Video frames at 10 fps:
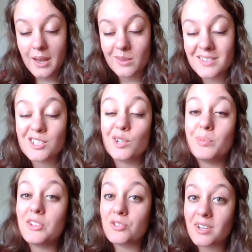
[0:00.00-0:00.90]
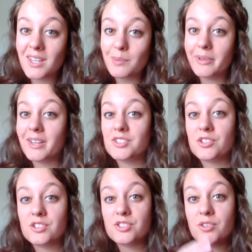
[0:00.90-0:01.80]
Now, this could be tricky because
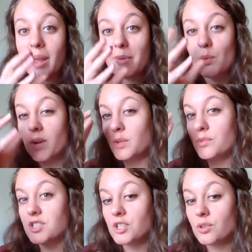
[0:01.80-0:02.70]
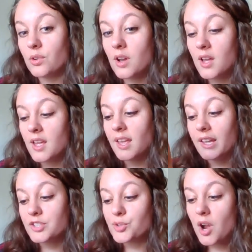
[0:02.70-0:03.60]
you're describing what you would do
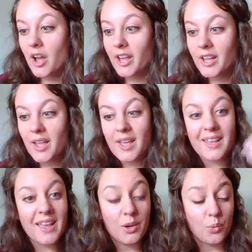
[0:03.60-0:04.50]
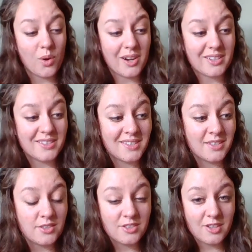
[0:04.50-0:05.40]
in drawing in
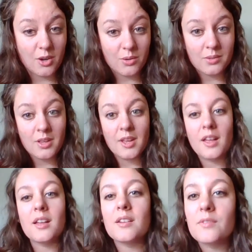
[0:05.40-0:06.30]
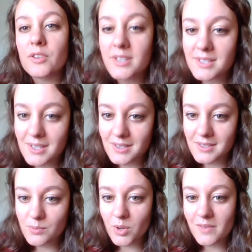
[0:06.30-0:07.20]
words. So, for
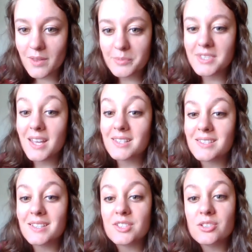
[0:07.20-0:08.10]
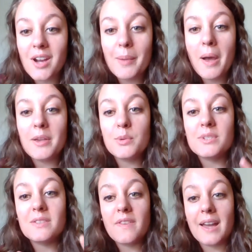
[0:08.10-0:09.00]
instance, one of them says, describe how you would
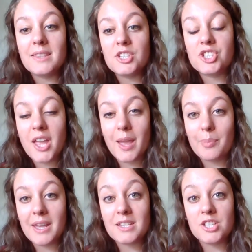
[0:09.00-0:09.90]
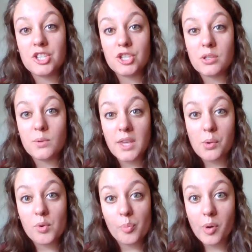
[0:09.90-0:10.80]
divide the shape into two
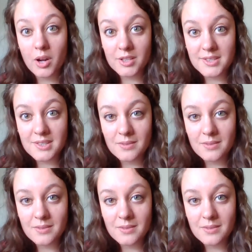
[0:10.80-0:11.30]
equal parts.